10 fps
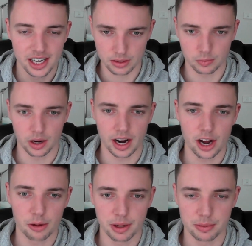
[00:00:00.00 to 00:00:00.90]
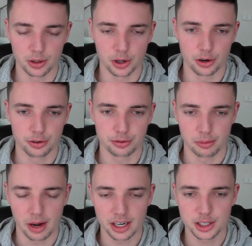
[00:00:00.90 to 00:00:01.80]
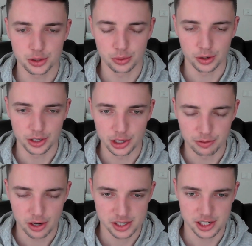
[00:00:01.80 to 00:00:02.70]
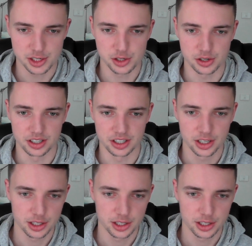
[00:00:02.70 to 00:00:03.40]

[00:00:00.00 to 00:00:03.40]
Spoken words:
where I help people go from unsure university student